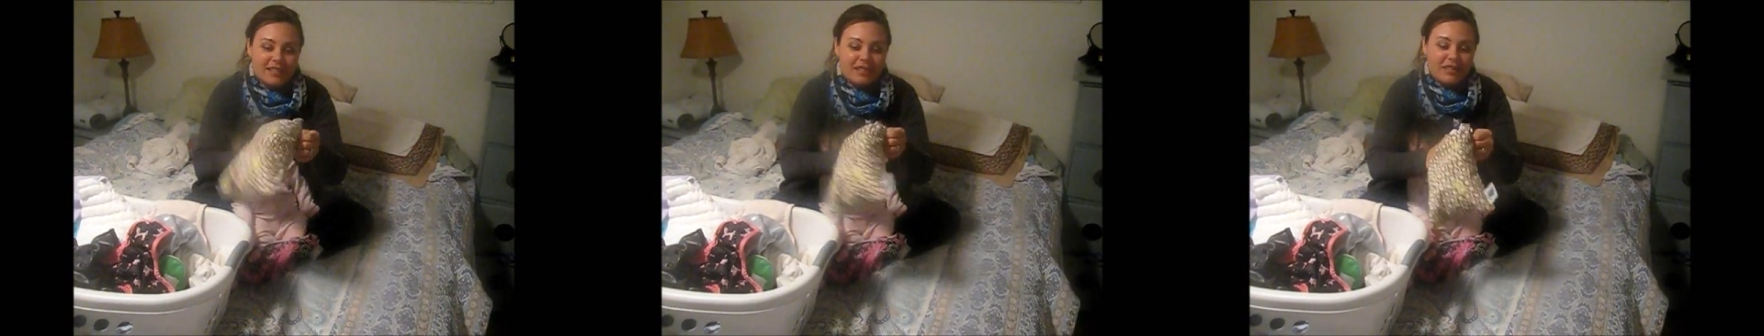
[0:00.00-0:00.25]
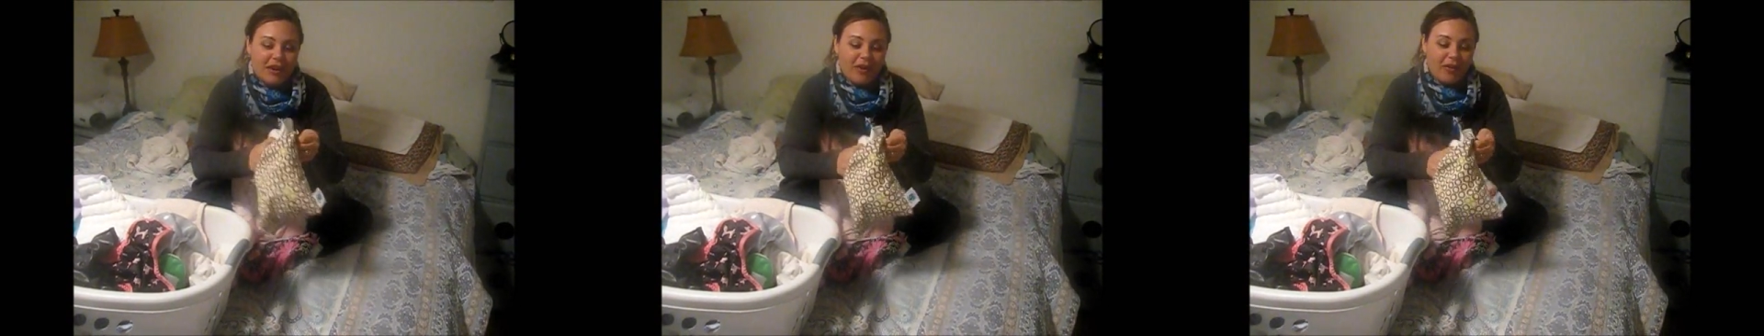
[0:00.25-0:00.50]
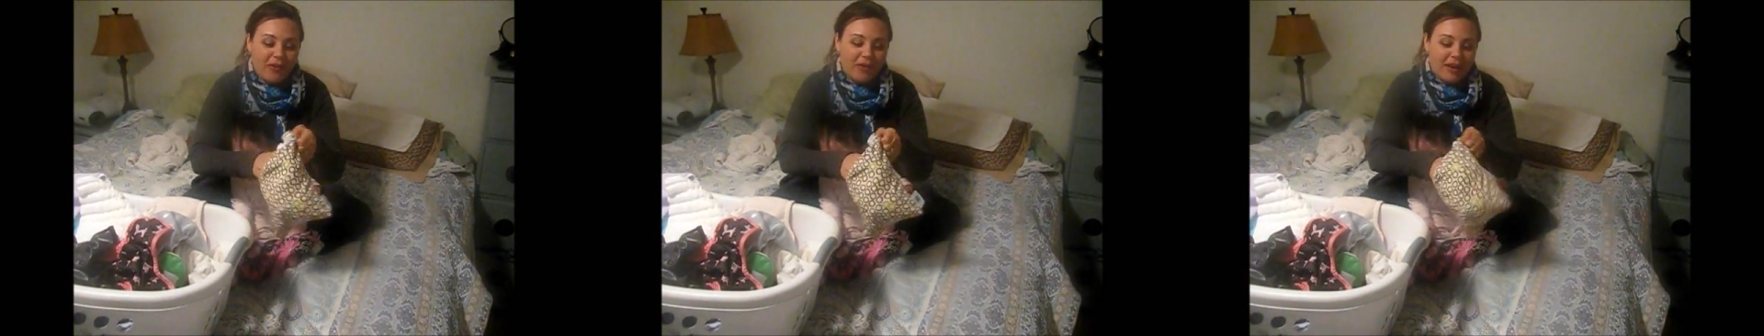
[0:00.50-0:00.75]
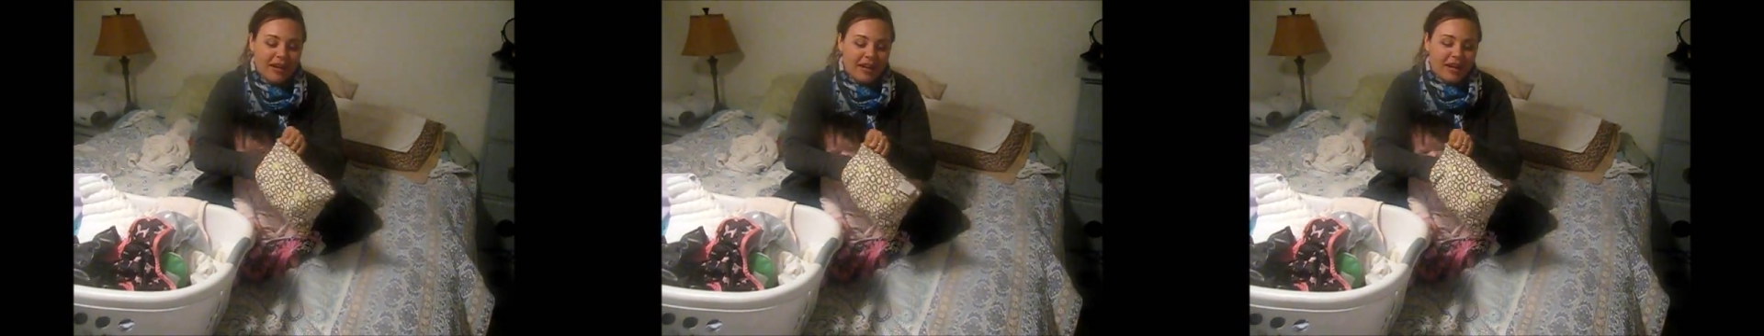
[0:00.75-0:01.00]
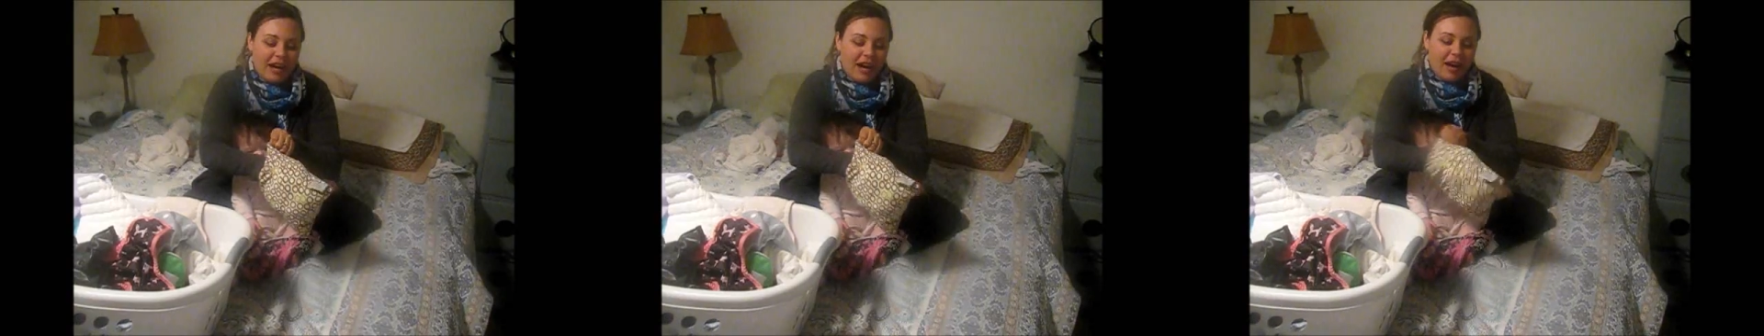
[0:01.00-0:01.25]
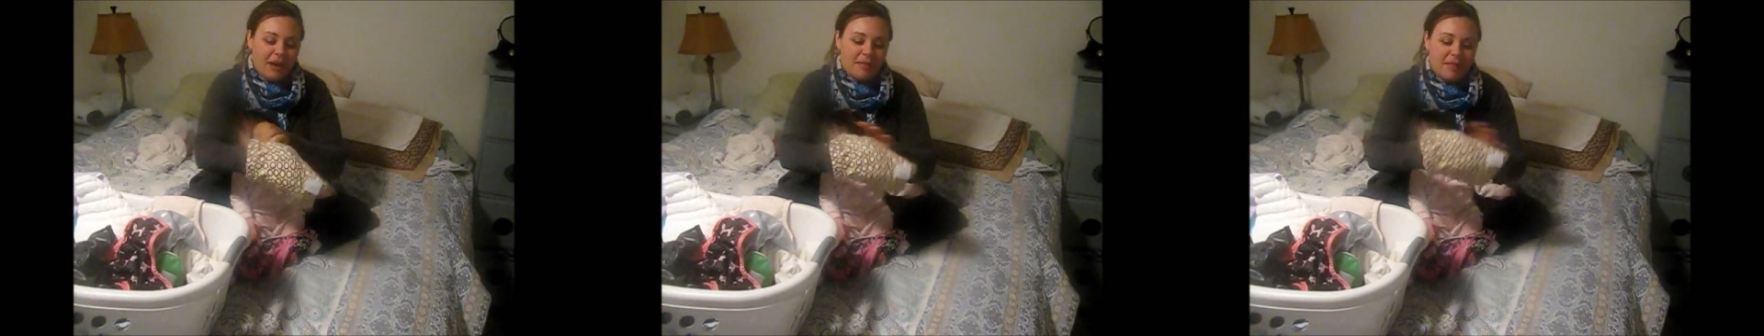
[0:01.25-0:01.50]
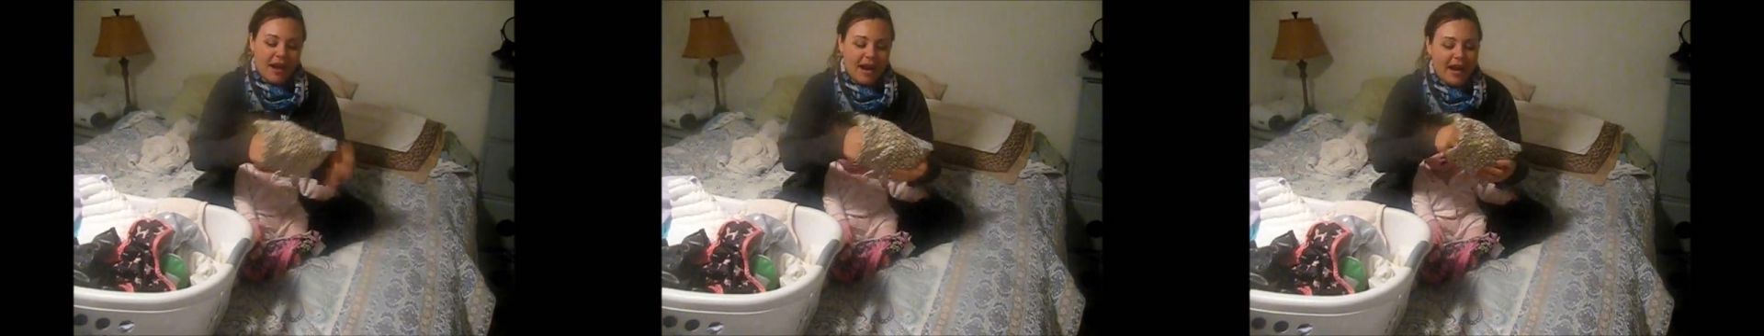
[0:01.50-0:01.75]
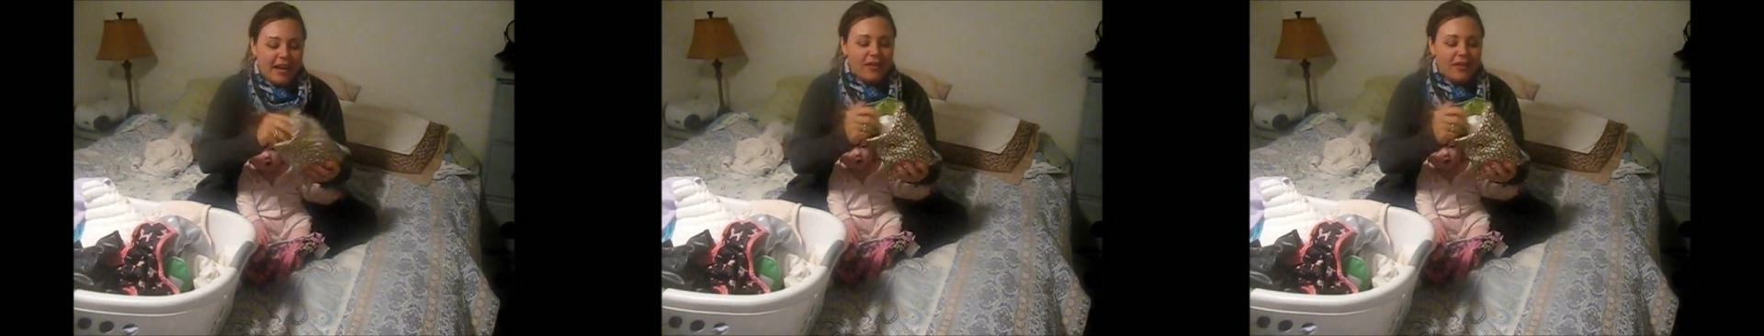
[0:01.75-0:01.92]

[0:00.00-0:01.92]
So I